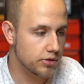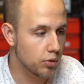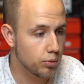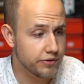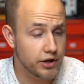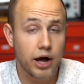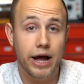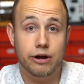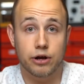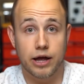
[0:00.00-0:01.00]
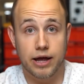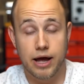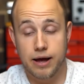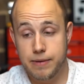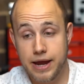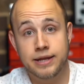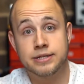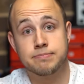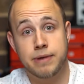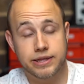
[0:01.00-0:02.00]
while the higher
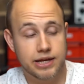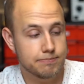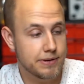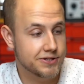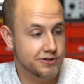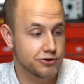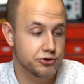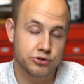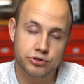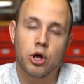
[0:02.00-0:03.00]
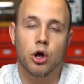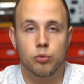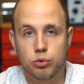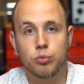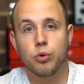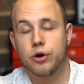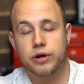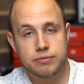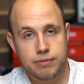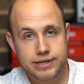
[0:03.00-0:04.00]
end magnetic bed solutions will work
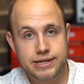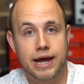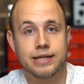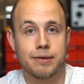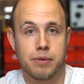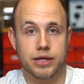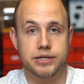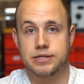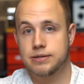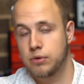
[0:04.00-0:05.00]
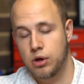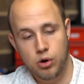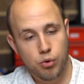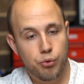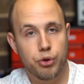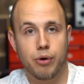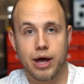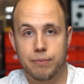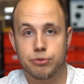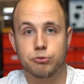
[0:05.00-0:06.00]
and maintain their magnetism all the way
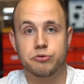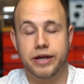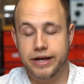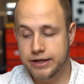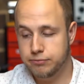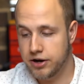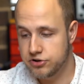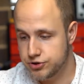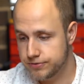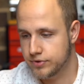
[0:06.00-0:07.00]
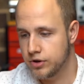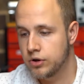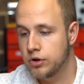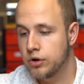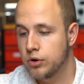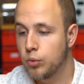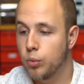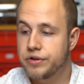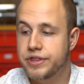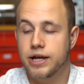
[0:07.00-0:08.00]
up through the heating range.
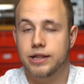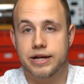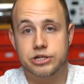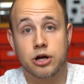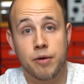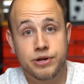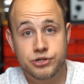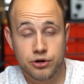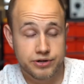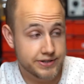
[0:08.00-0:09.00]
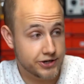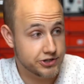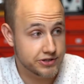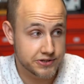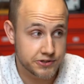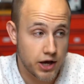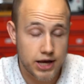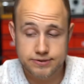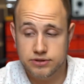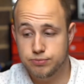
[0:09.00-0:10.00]
One thing I'd like to comment on is actually the
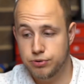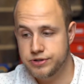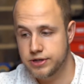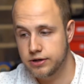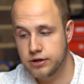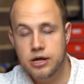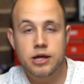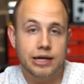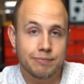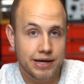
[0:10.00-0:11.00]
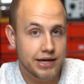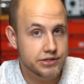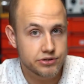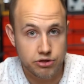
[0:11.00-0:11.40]
size of this printer. Compared to the